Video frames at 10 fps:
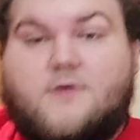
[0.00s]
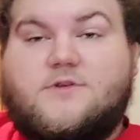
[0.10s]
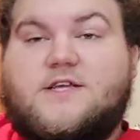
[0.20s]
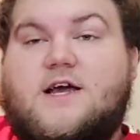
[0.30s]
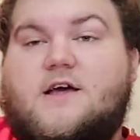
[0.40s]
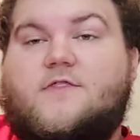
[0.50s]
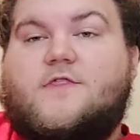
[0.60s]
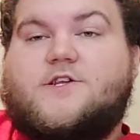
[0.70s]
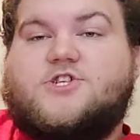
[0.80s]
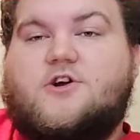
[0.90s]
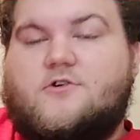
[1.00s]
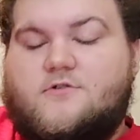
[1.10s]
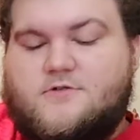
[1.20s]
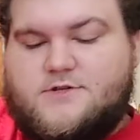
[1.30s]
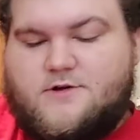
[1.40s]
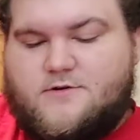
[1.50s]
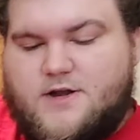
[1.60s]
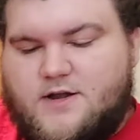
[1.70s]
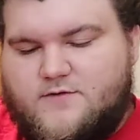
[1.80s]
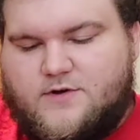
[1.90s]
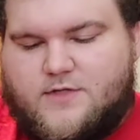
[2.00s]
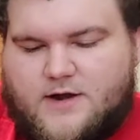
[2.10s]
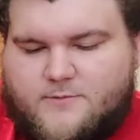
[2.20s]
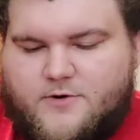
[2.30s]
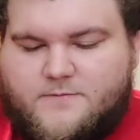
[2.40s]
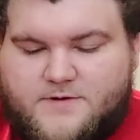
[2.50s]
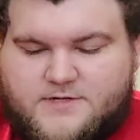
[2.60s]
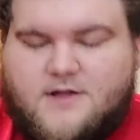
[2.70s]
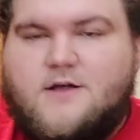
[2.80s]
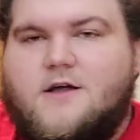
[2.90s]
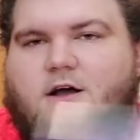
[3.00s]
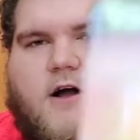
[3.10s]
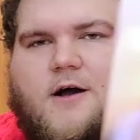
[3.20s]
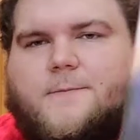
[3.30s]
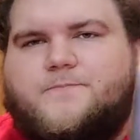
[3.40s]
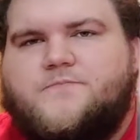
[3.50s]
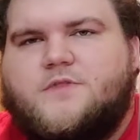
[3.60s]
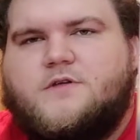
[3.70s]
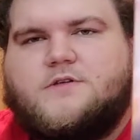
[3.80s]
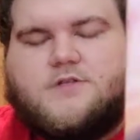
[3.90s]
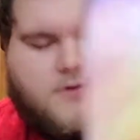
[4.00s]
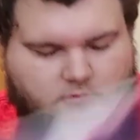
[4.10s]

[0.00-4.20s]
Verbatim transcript: It was at the Joe, so I didn't even do that on purpose. Um, so,